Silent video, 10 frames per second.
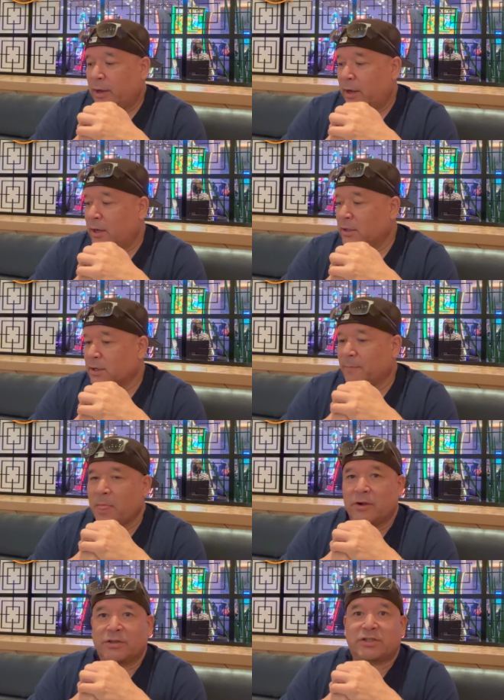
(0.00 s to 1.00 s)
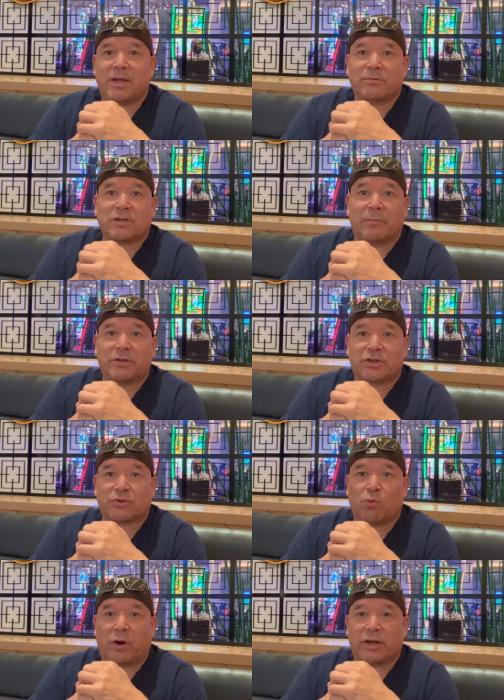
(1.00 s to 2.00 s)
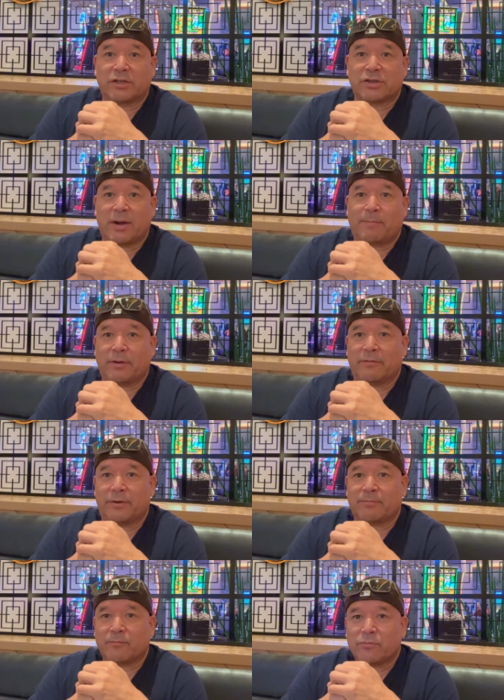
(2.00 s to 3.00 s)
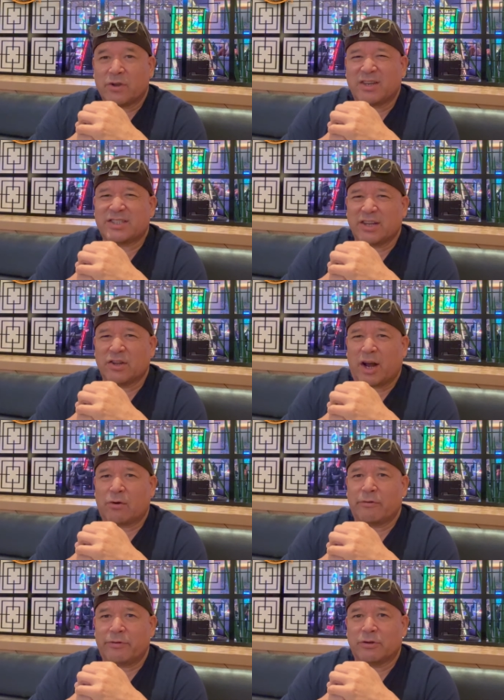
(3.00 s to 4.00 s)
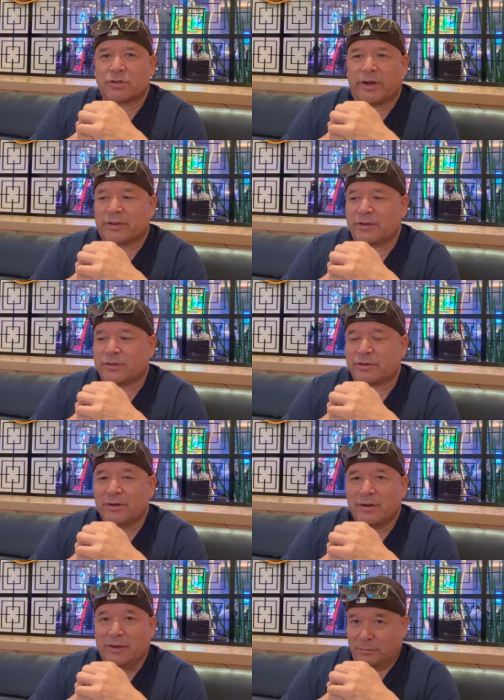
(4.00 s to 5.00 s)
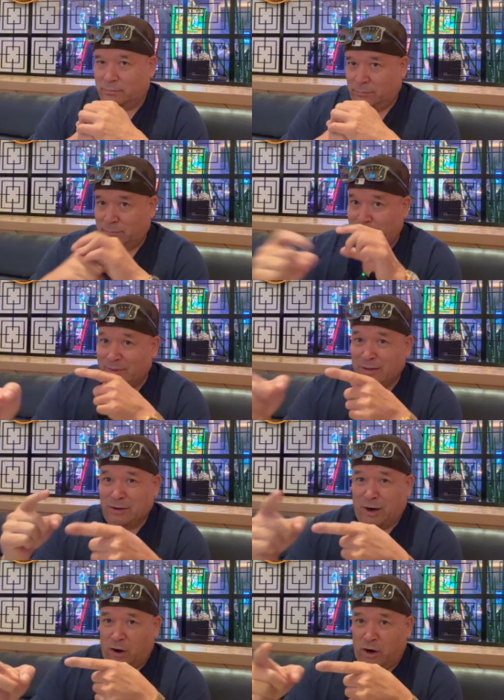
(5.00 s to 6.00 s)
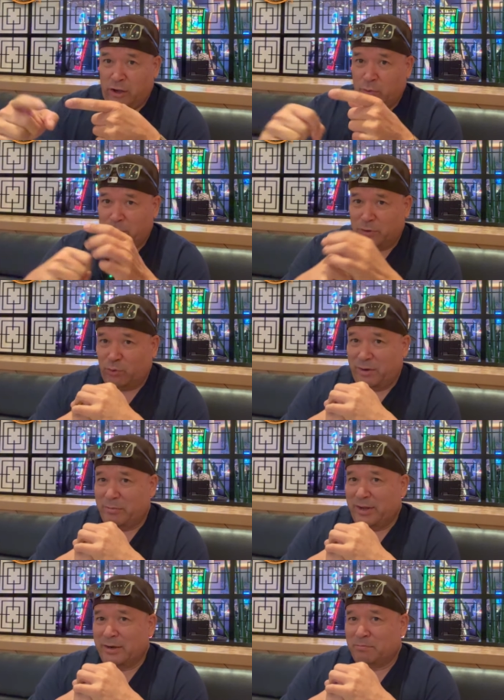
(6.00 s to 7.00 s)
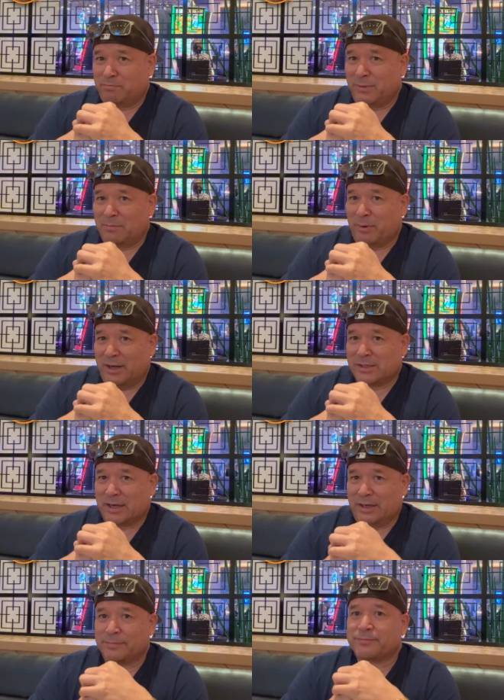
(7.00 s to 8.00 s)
And um, this dim sum is just one example of it. You can see a lot of reviews like this, a lot of arguing between me and, and Bonsai.